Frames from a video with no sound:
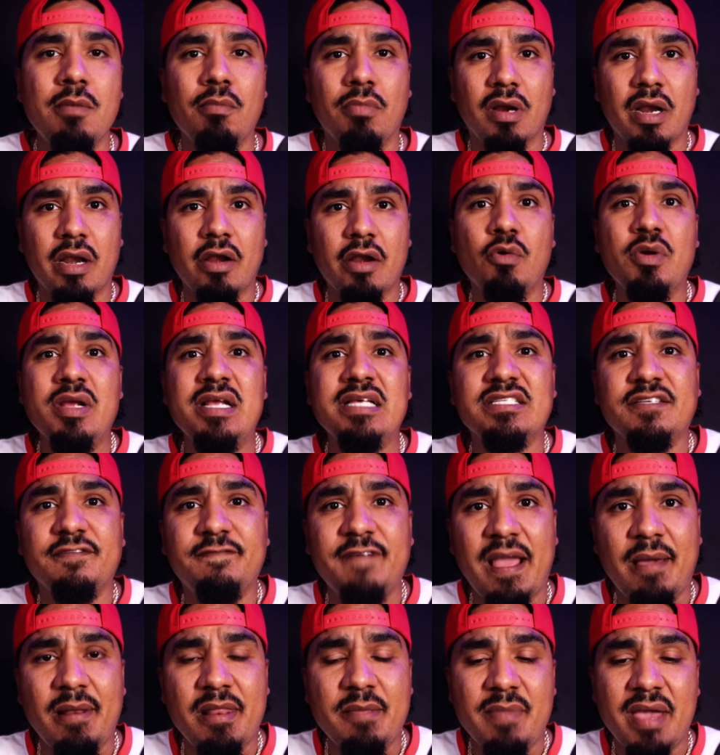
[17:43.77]
But I know he's a
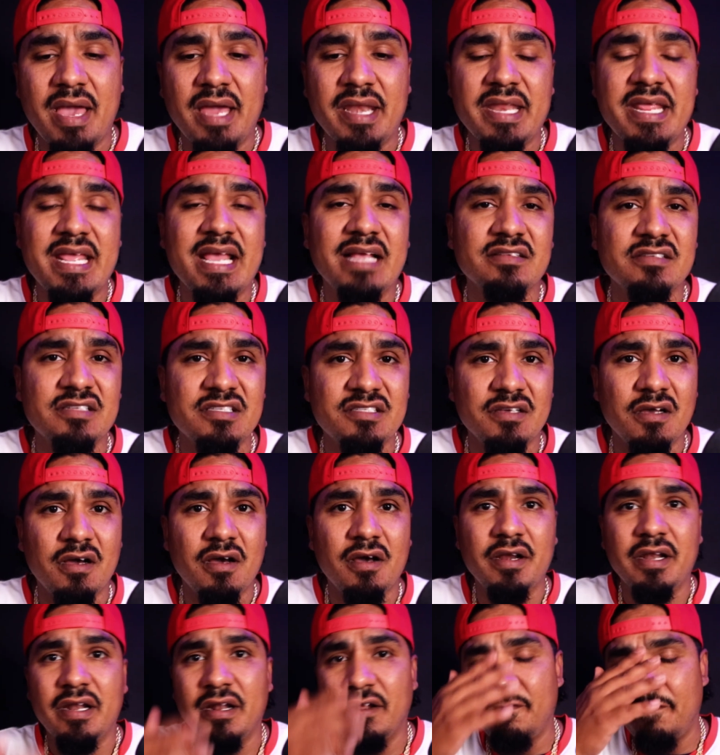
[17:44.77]
family man. He has a
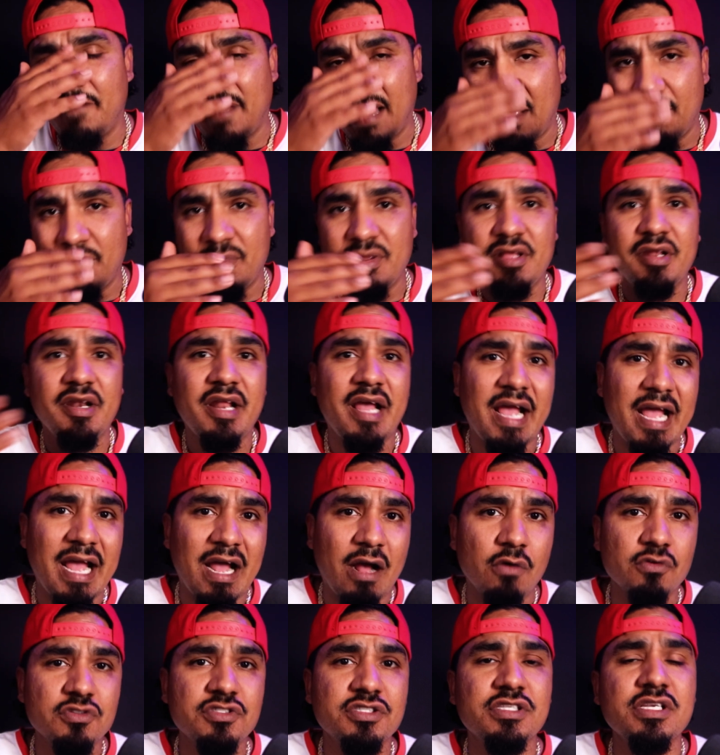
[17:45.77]
son and a family and a
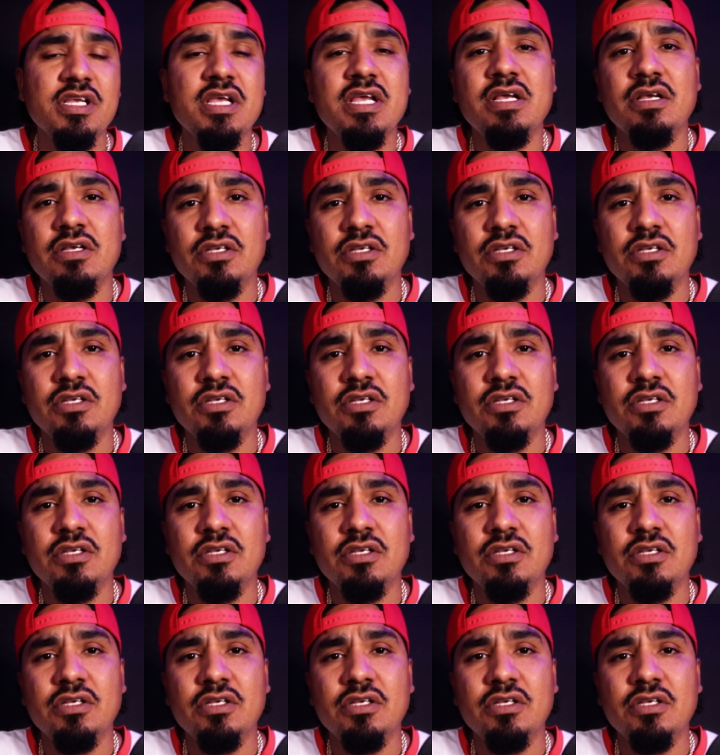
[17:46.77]
house.